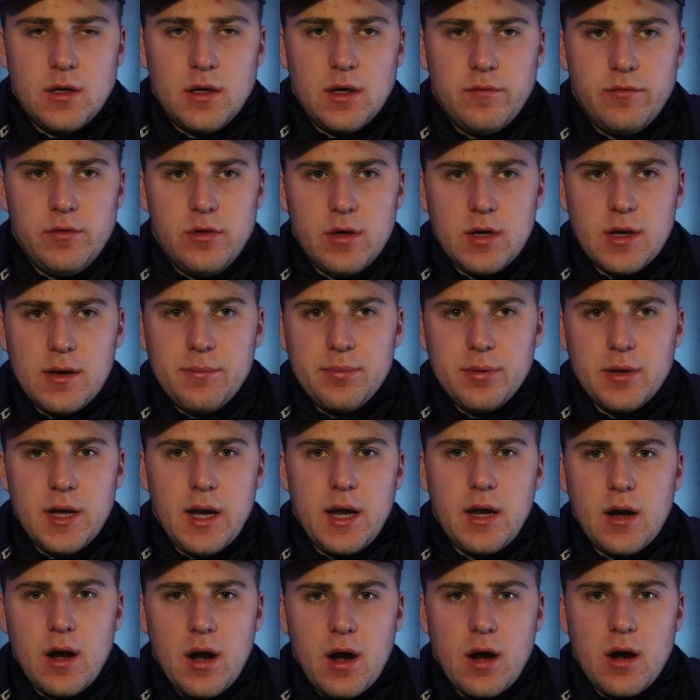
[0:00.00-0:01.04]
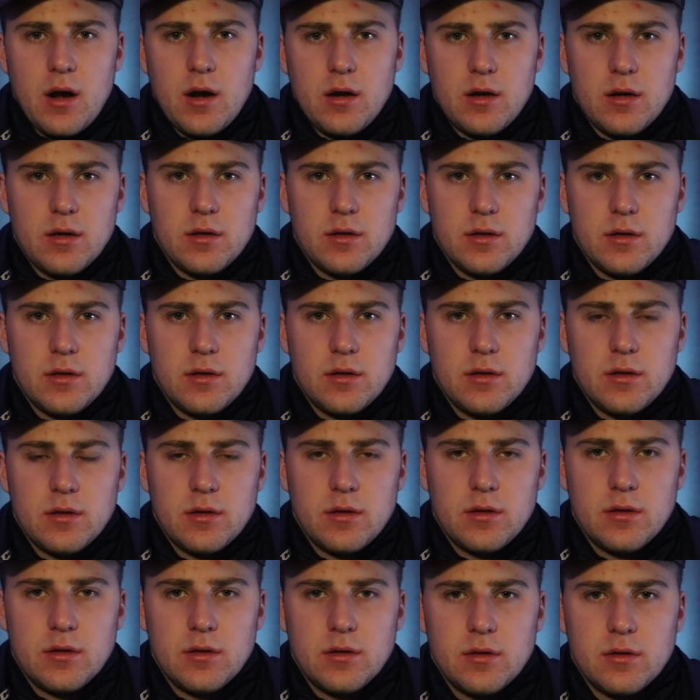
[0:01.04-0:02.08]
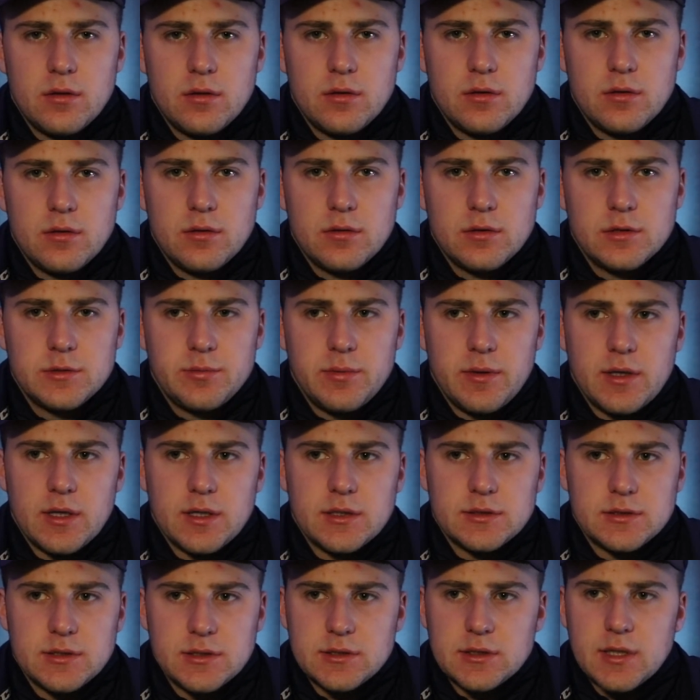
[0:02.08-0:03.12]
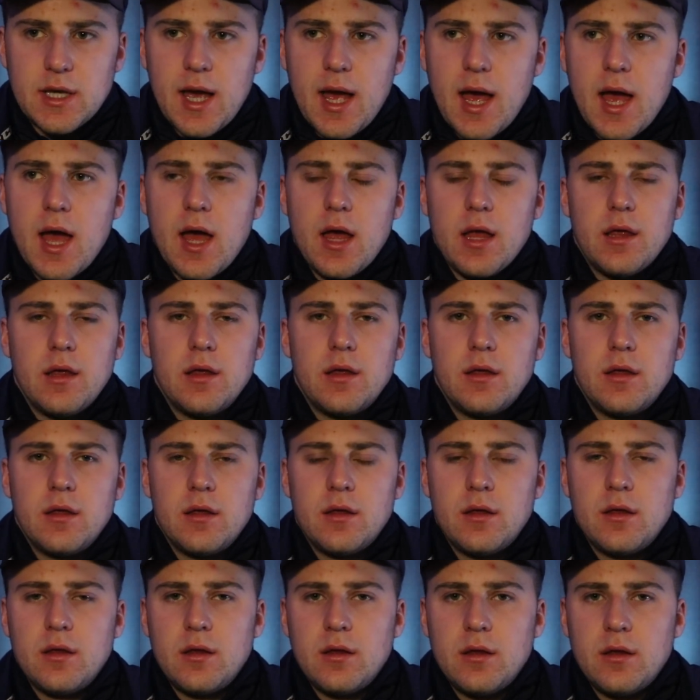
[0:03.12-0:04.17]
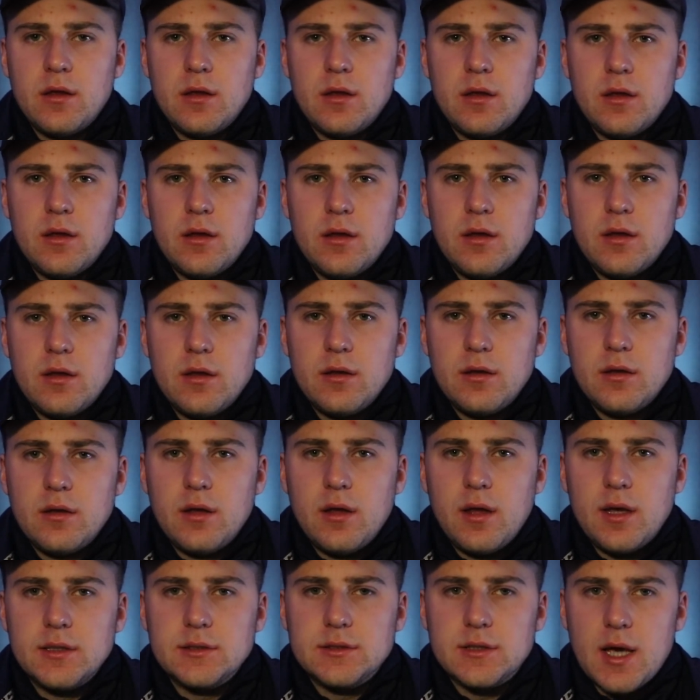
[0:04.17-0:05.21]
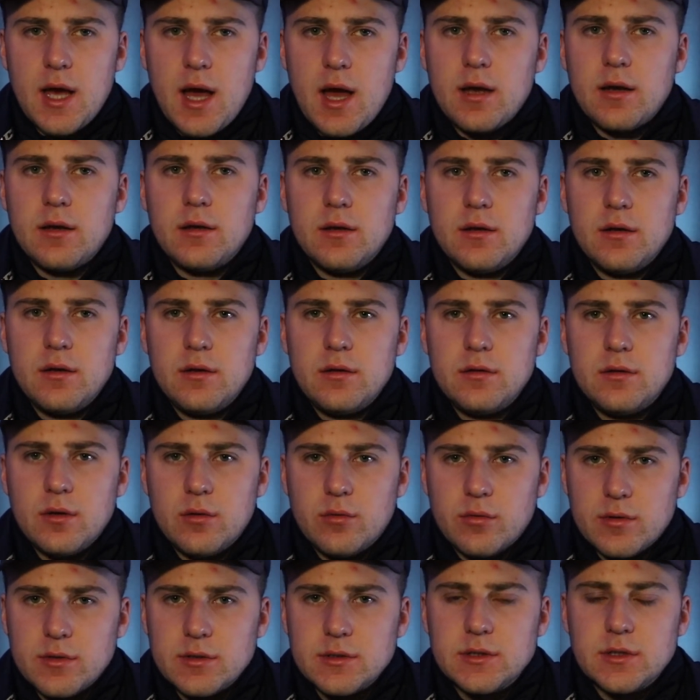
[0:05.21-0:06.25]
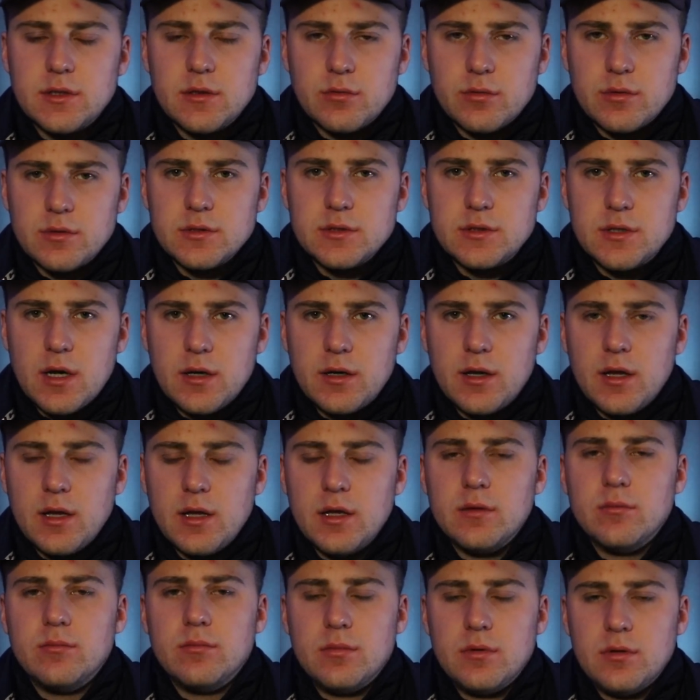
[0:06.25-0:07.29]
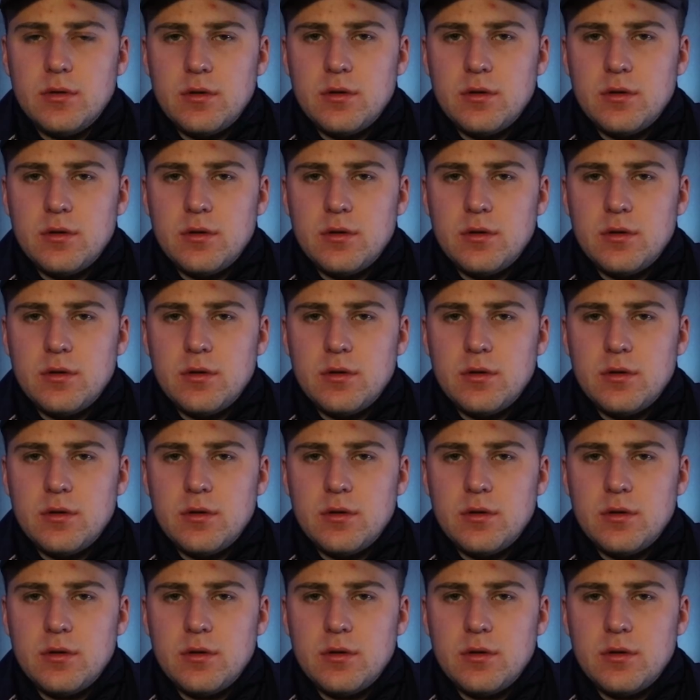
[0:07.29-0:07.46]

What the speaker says: If you get played hard, it's because this guy has gotten the worst of the worst done to him.